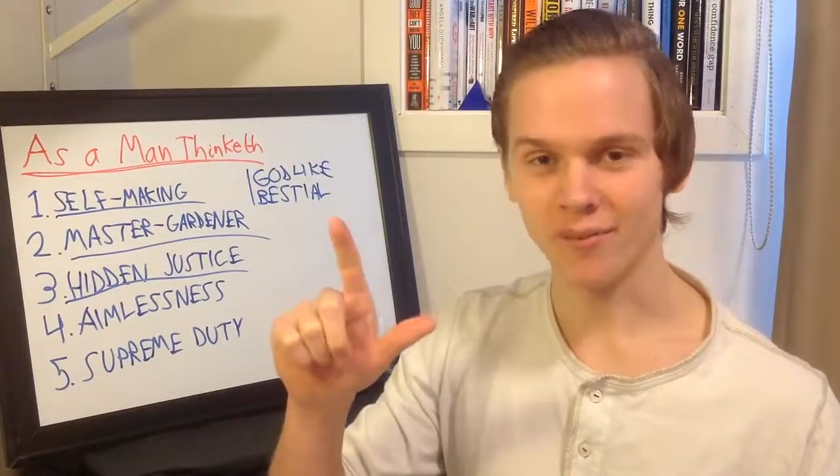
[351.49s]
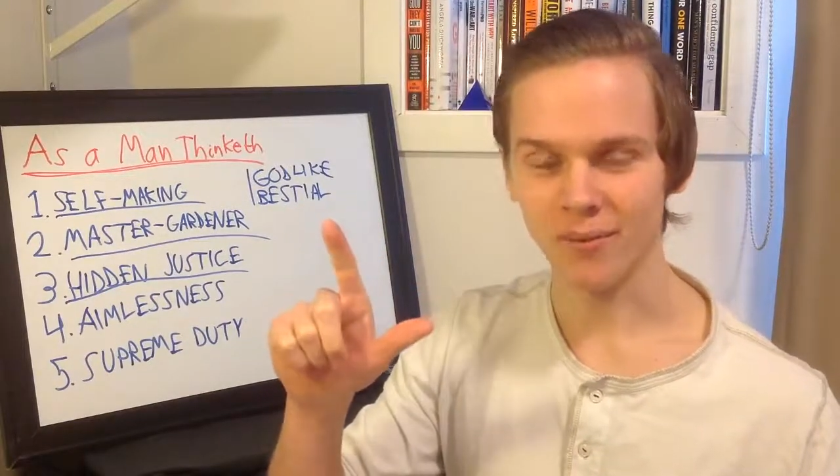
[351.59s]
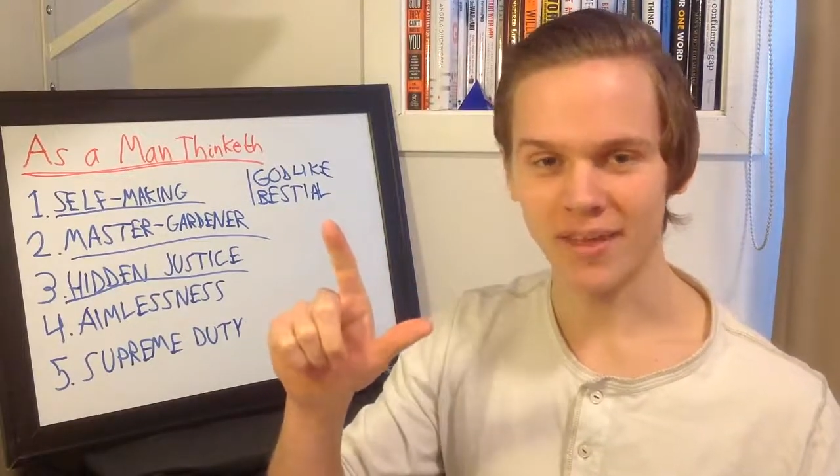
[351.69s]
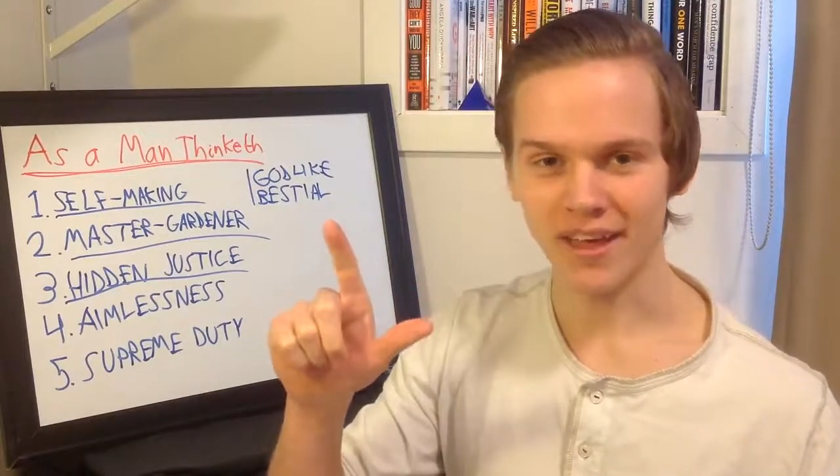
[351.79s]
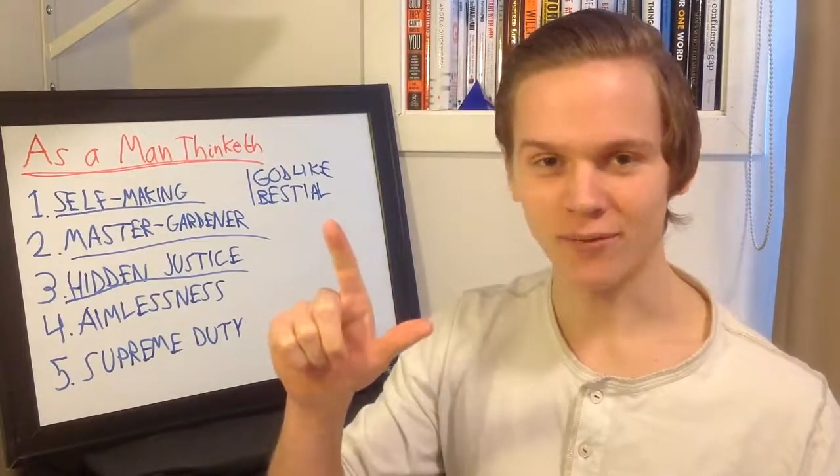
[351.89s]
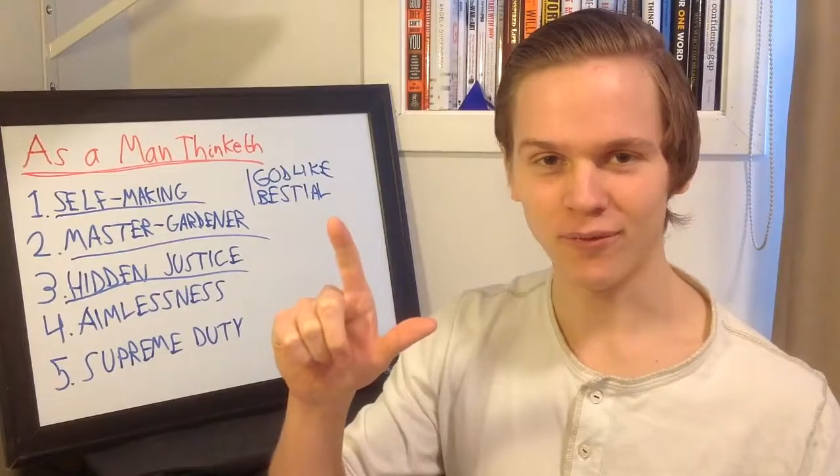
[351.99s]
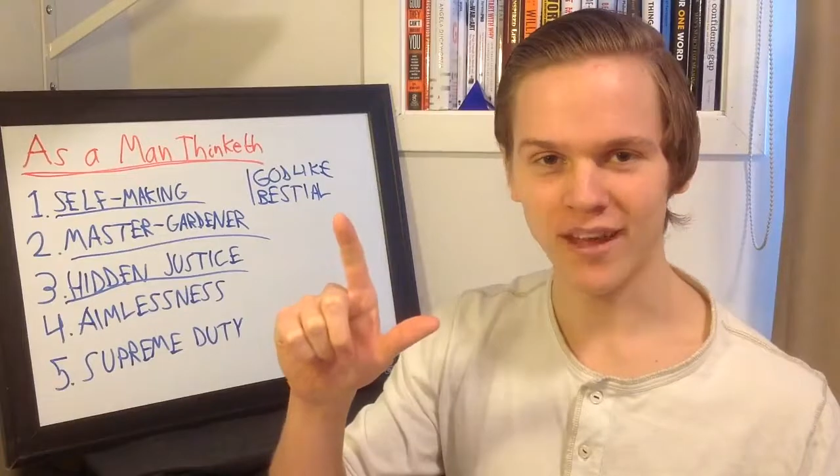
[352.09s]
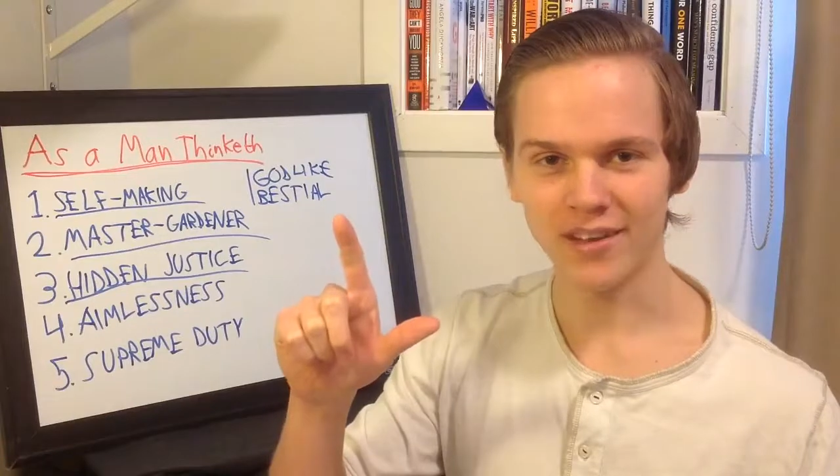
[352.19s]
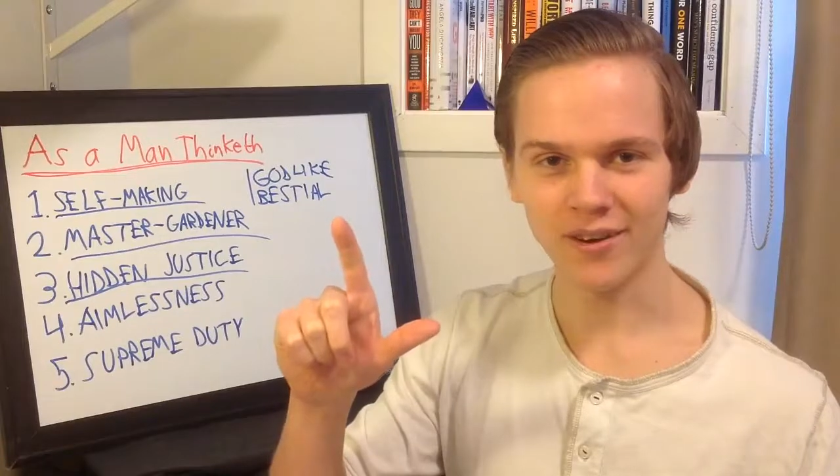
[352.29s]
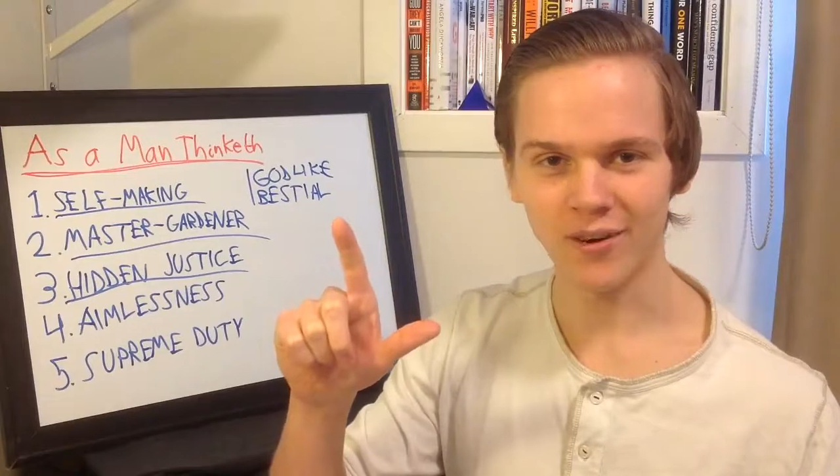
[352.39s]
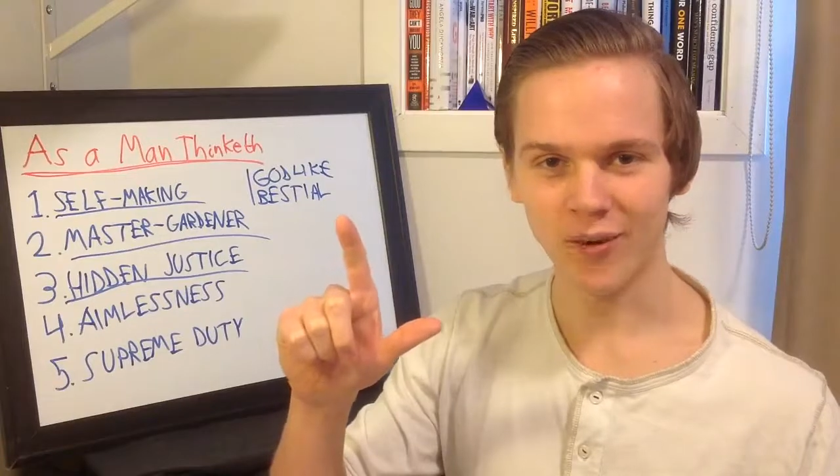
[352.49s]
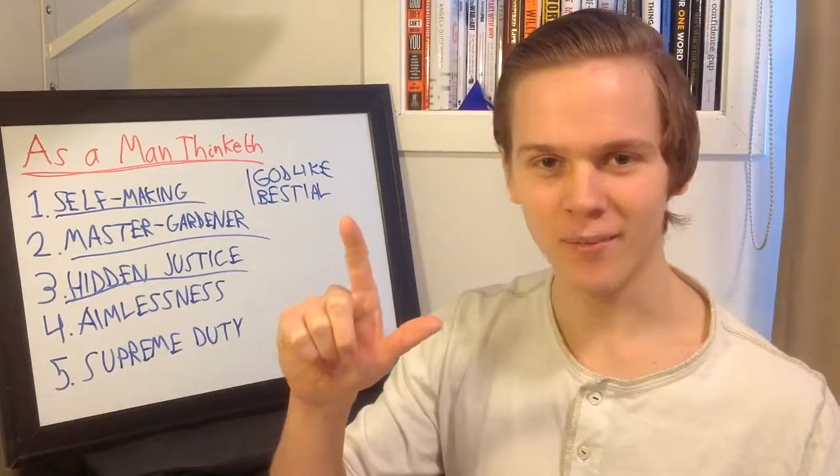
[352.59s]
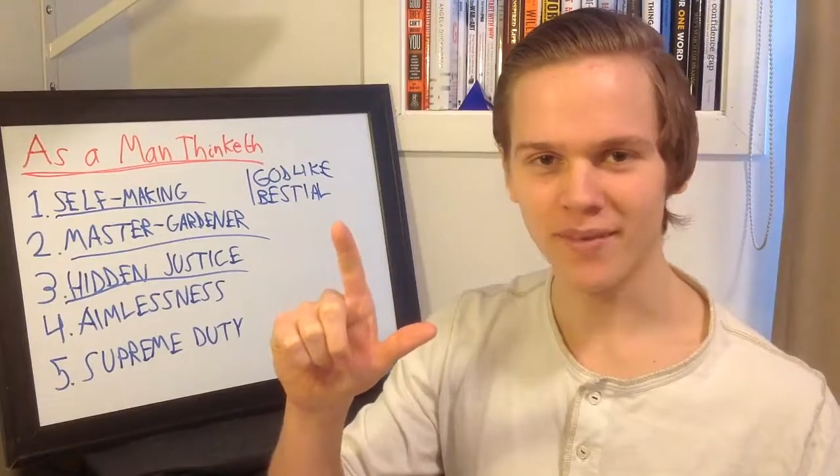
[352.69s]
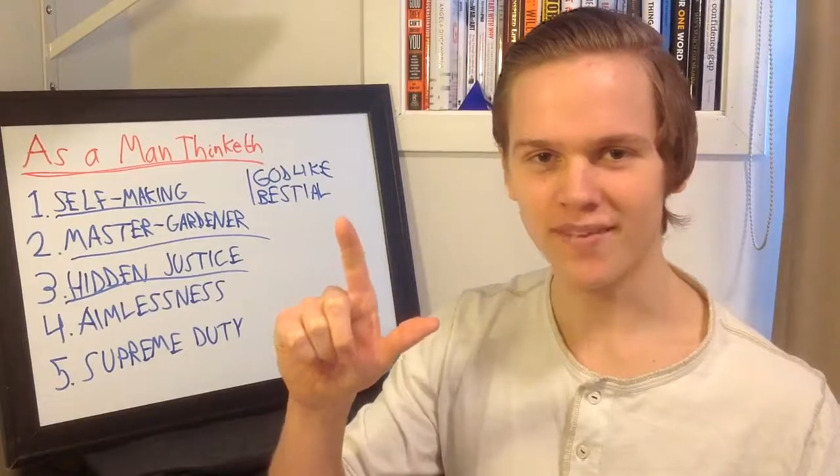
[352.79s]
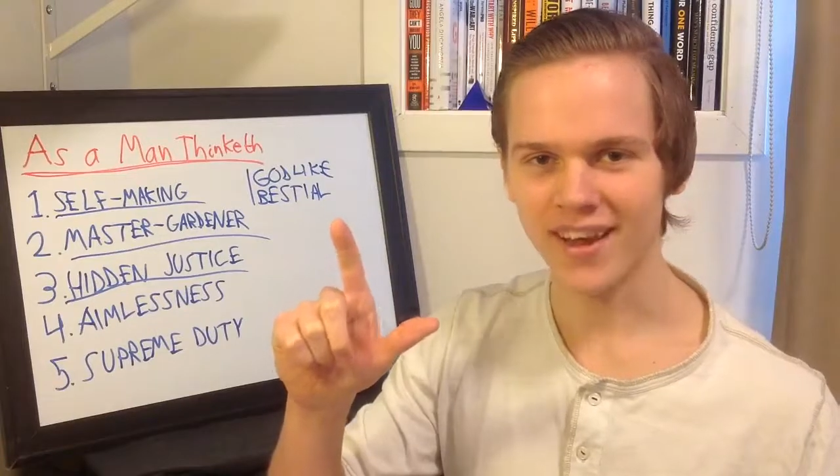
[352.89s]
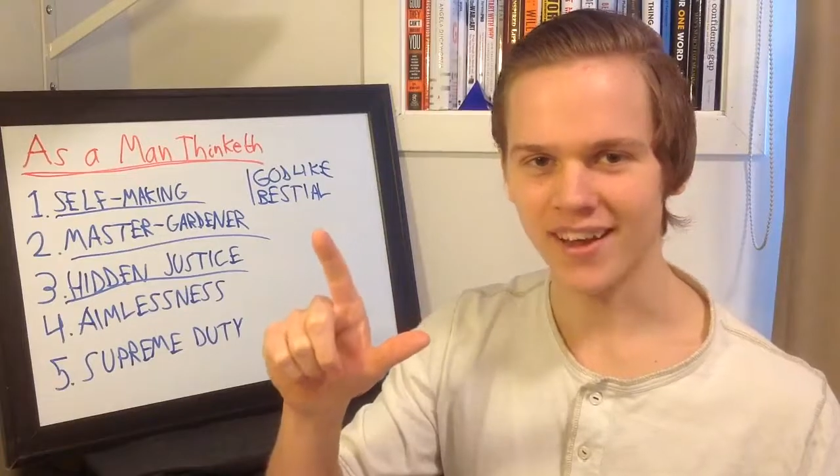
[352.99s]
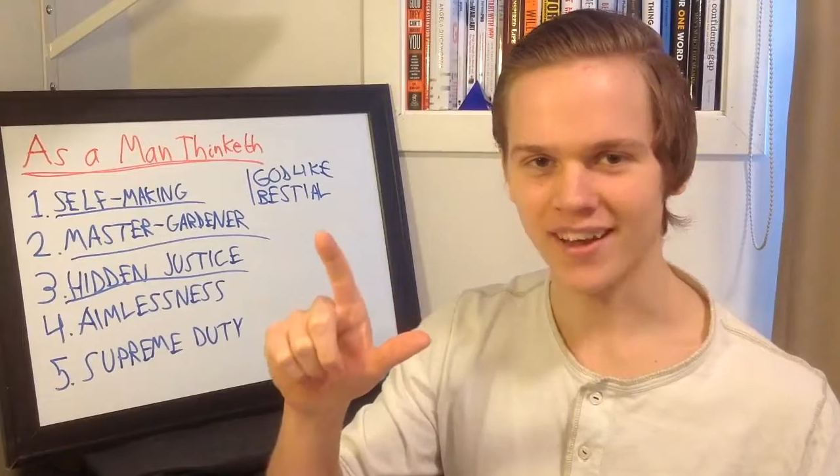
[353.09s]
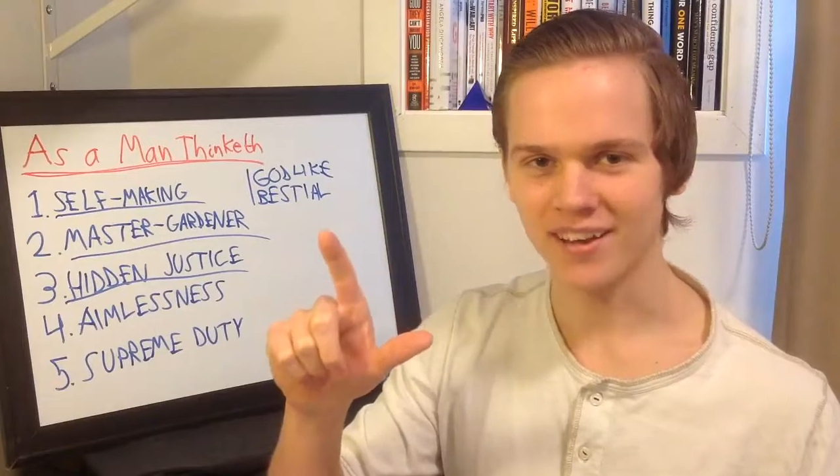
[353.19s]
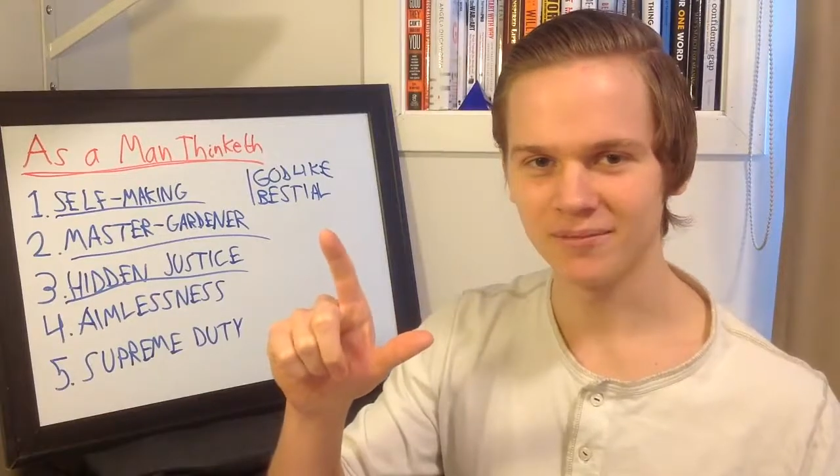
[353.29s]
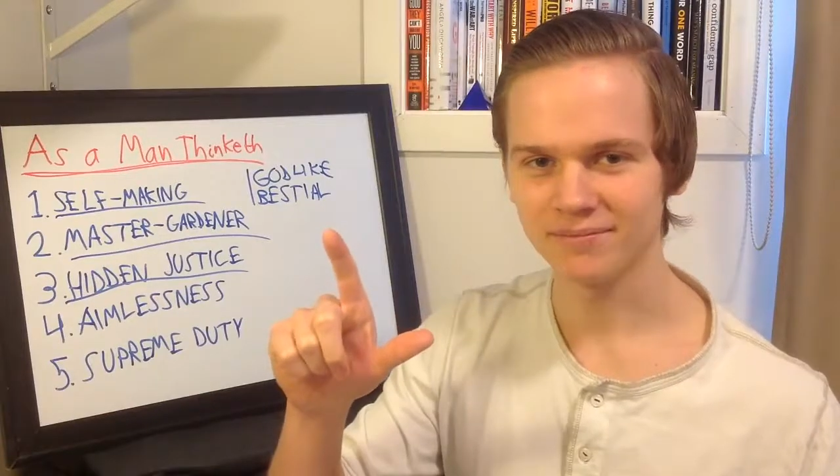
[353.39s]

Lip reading: from that failure or mistake?